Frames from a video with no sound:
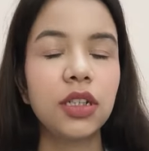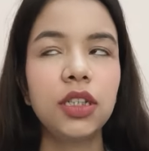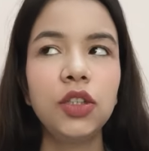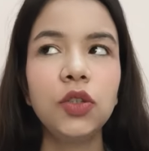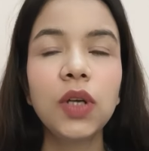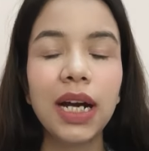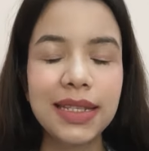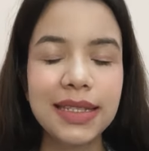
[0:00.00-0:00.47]

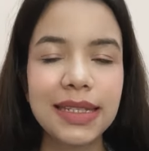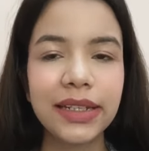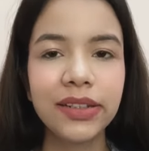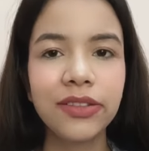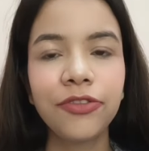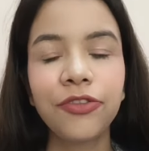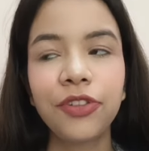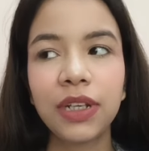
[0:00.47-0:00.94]
You can't say
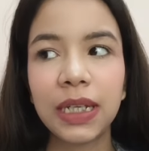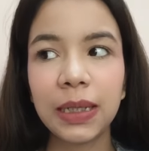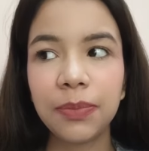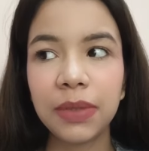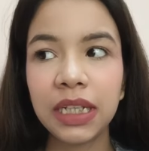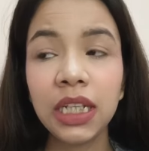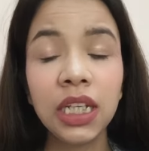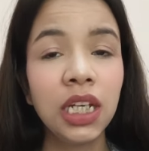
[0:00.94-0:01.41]
it
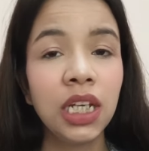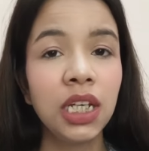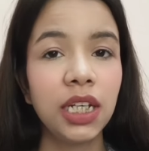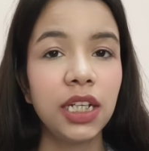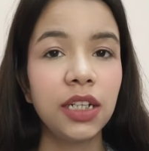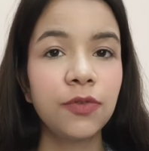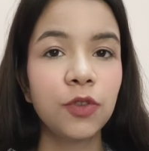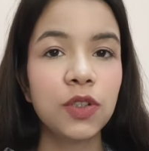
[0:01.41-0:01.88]
freebie,
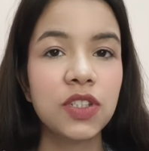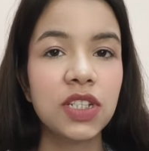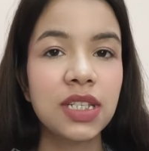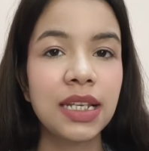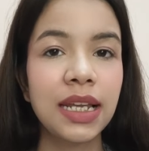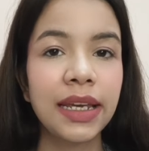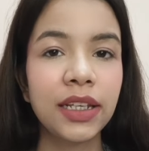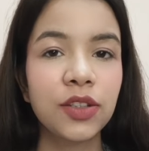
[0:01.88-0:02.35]
it was
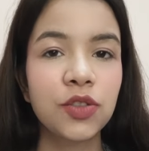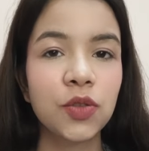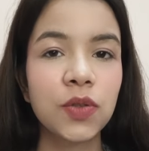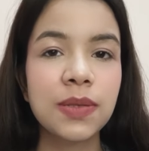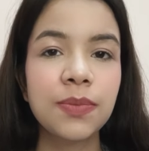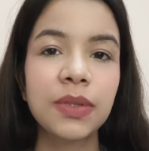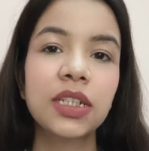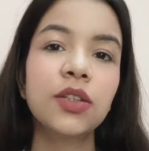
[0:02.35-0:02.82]
just like jo
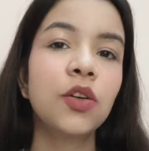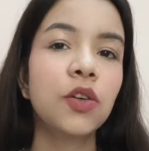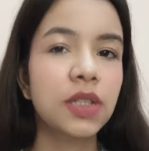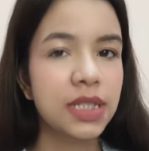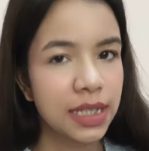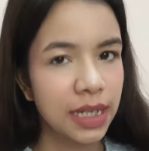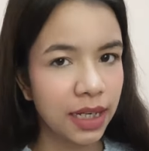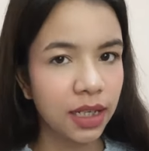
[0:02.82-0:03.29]
Smytten
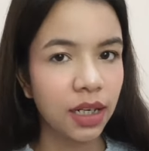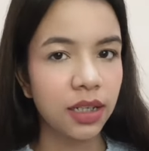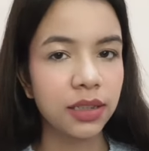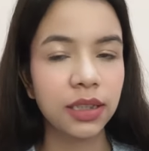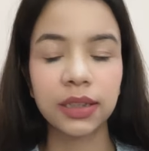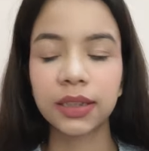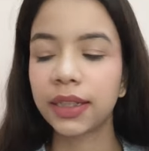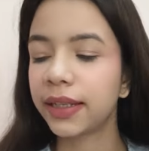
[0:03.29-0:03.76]
khud se add kar
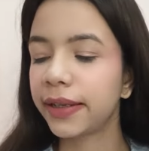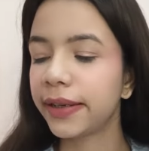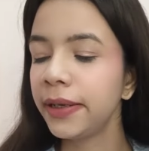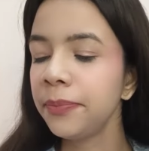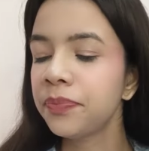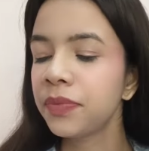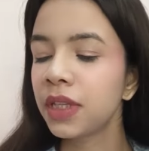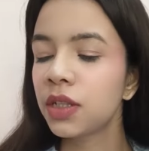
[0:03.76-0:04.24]
deta
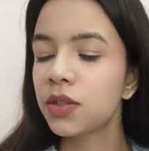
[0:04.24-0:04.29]
hai.